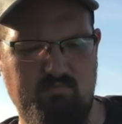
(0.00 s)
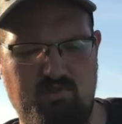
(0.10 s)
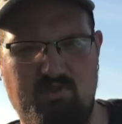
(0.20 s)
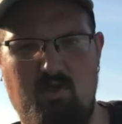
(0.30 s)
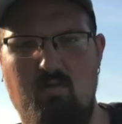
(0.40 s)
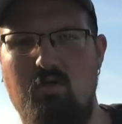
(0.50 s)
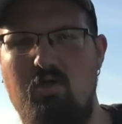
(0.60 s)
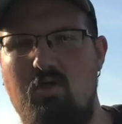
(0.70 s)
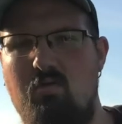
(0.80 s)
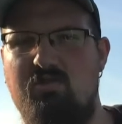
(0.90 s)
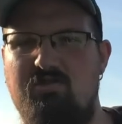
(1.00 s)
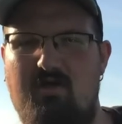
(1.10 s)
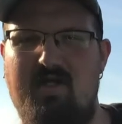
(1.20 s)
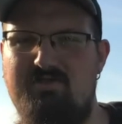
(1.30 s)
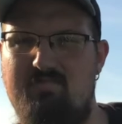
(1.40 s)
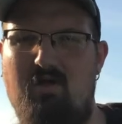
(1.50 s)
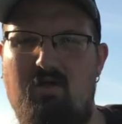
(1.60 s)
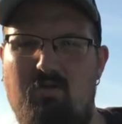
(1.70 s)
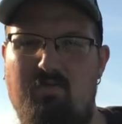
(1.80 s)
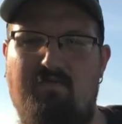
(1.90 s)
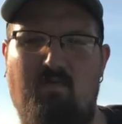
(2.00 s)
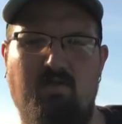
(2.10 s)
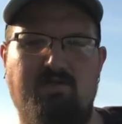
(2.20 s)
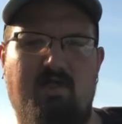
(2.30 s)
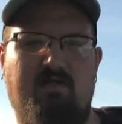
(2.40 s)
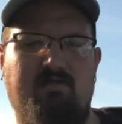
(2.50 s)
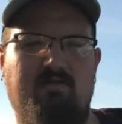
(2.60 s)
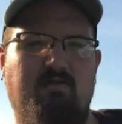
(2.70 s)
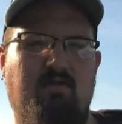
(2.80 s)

So, started out small with 4 chicks.